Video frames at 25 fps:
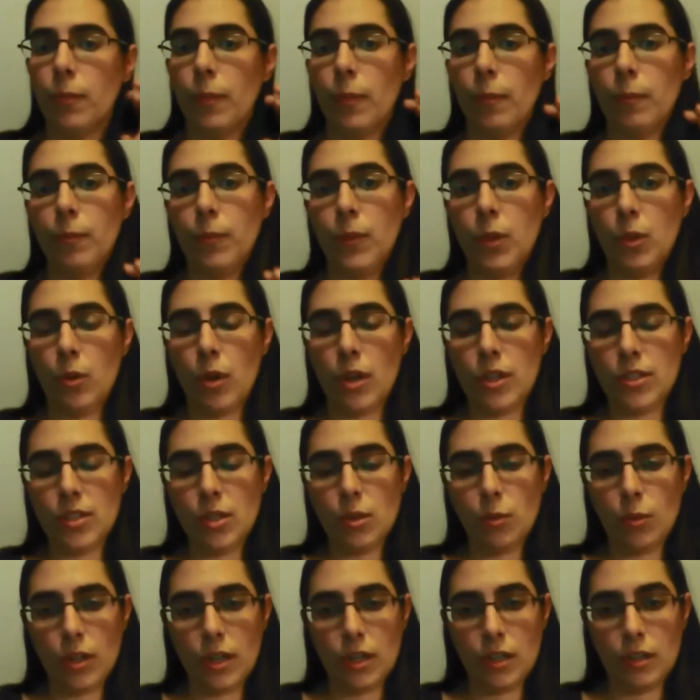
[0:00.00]
You also
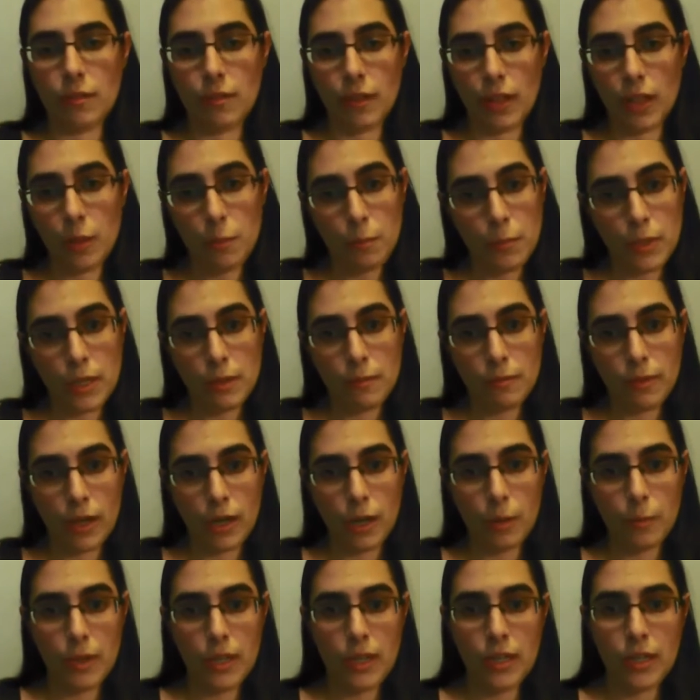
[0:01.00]
want a development
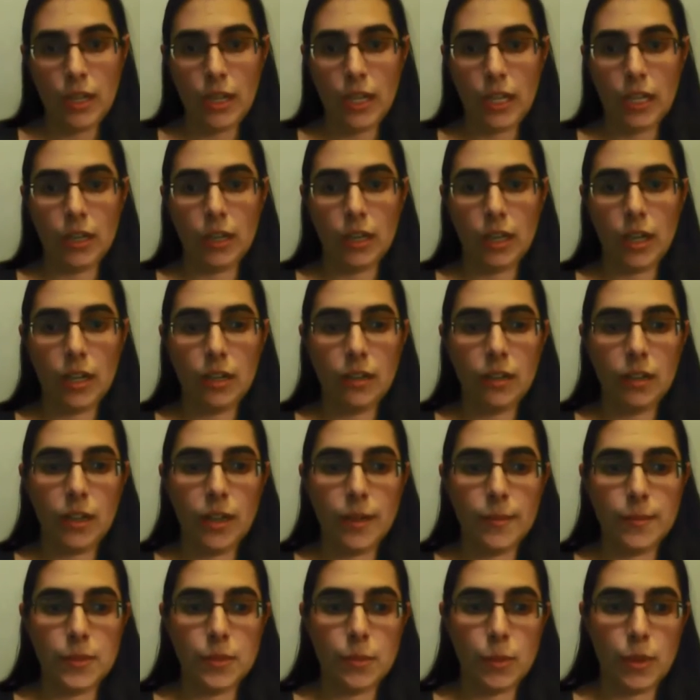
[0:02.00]
environment. Anaconda
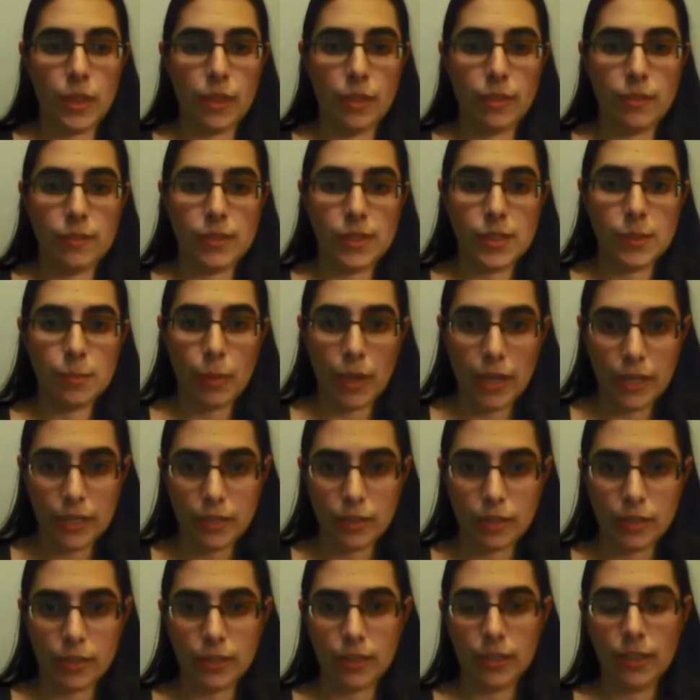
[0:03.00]
comes with
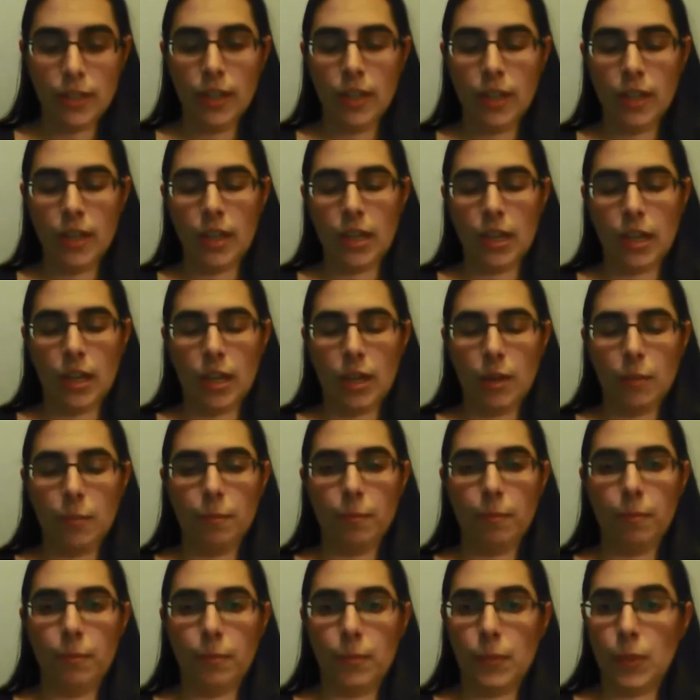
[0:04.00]
Spider.
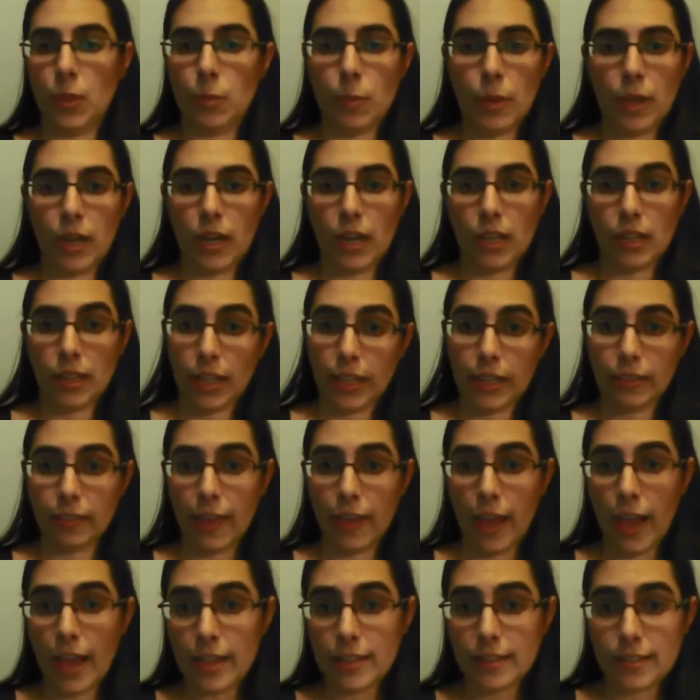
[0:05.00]
You might not like
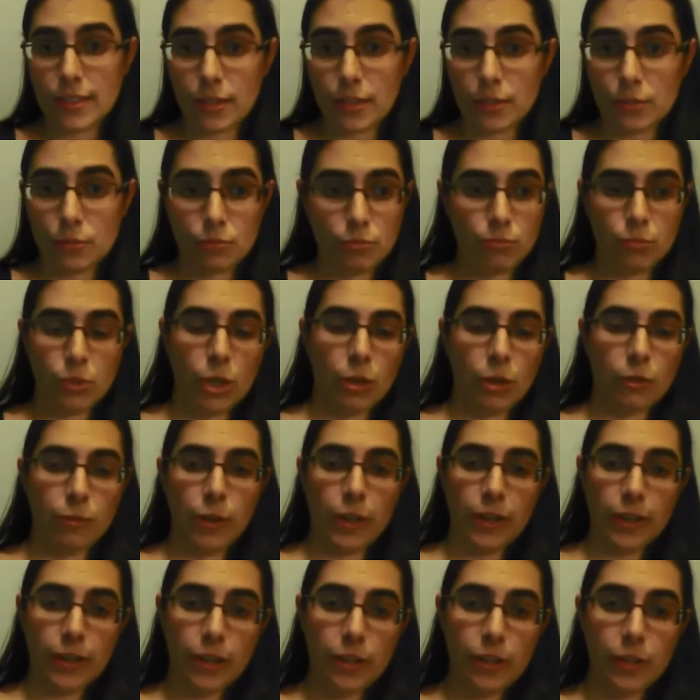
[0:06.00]
that, so go
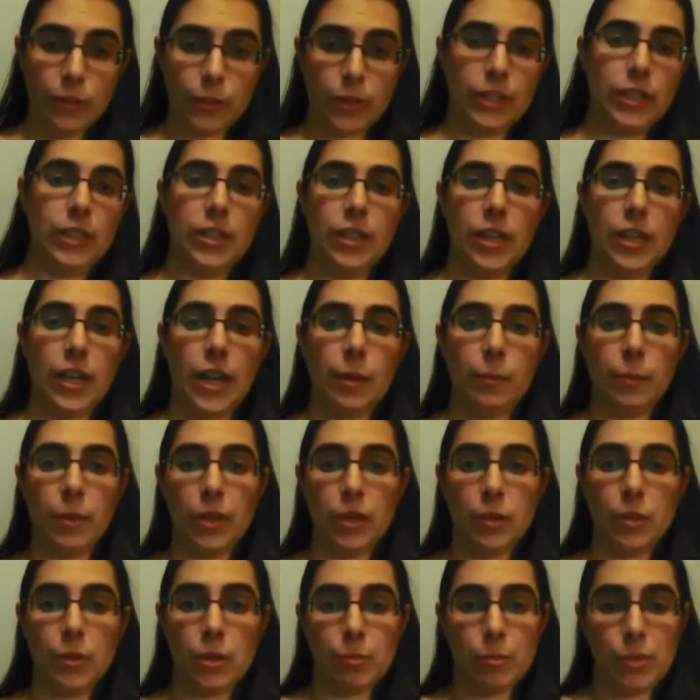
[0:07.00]
find another one. I'm
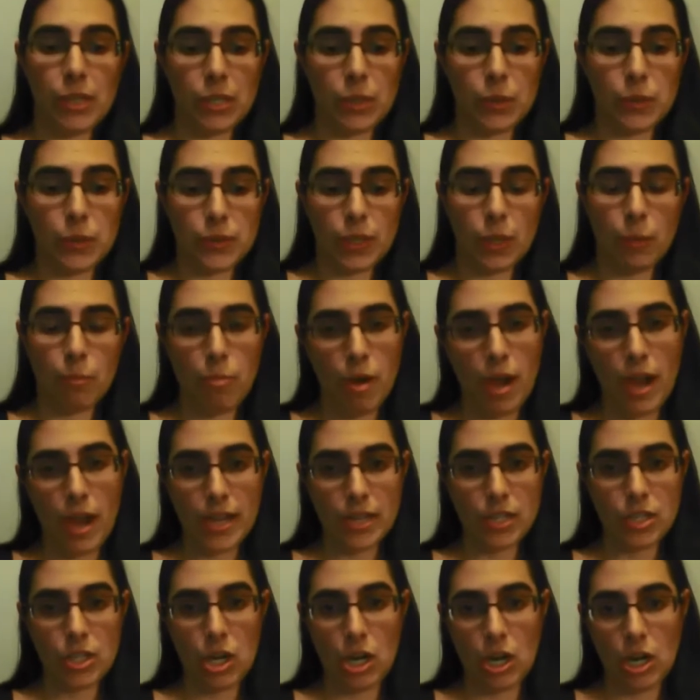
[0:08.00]
going to be using
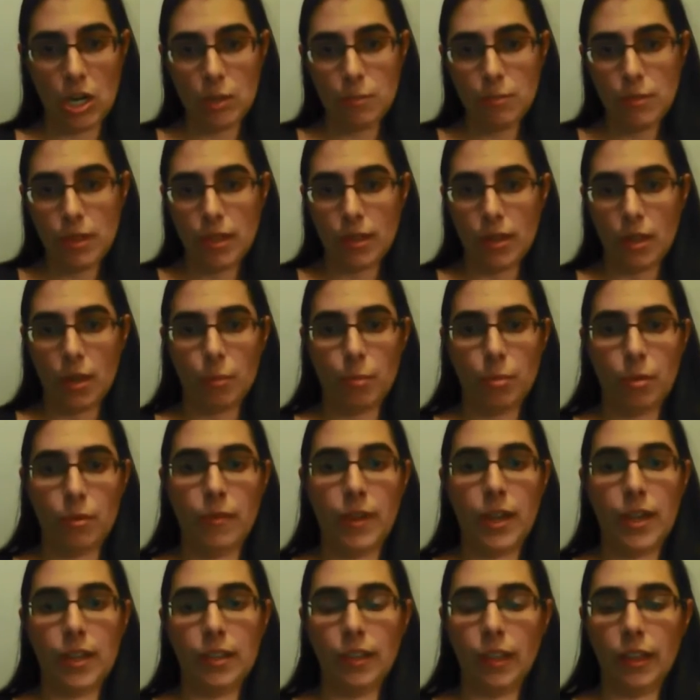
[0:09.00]
PyCharm, and I'll
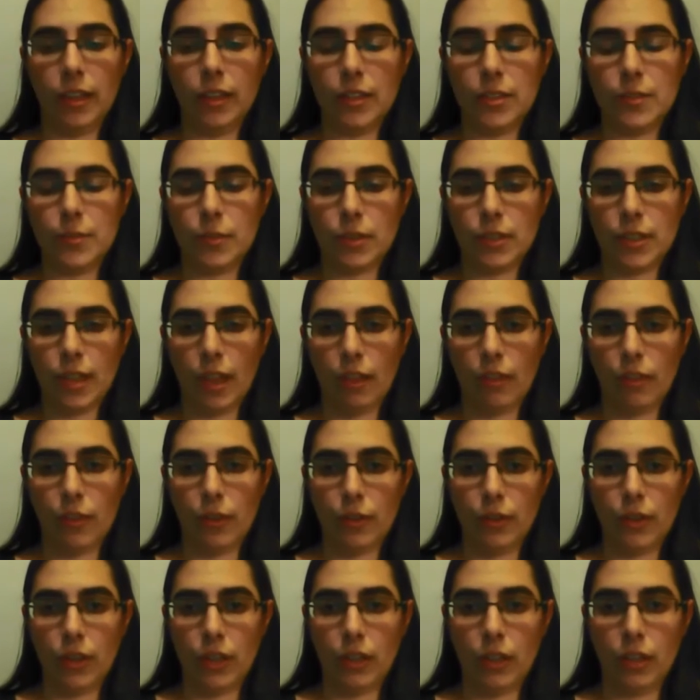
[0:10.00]
provide links for
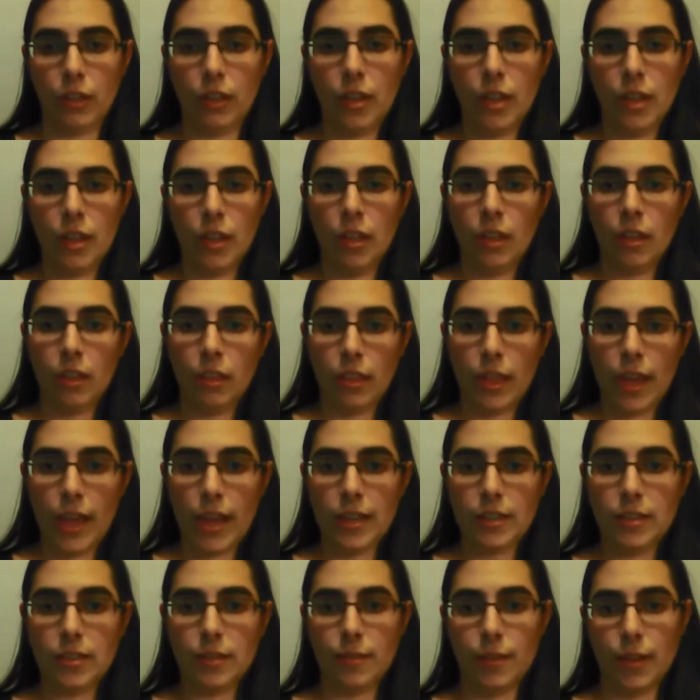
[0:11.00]
downloading
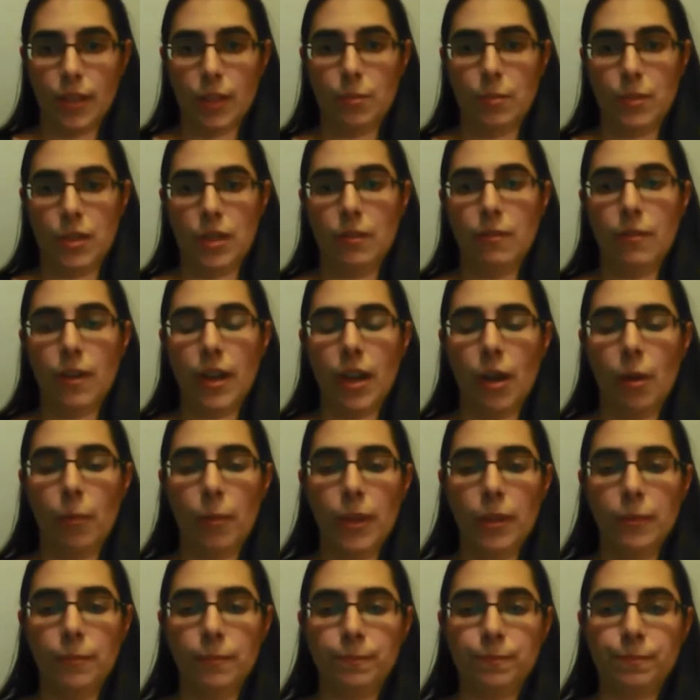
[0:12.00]
that development
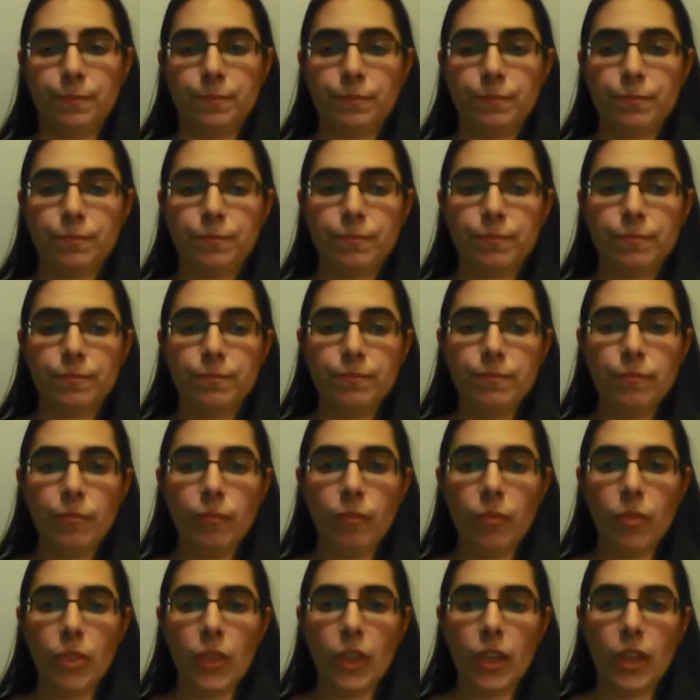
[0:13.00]
environment.
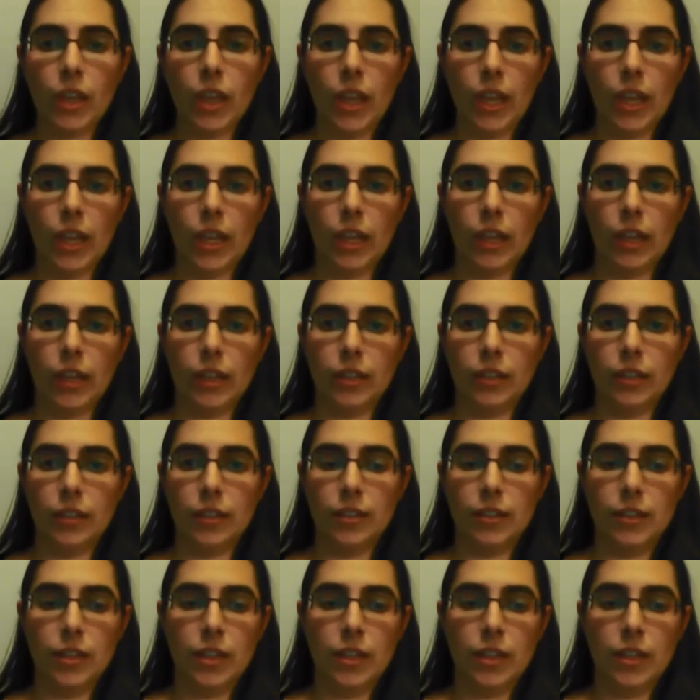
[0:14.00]
And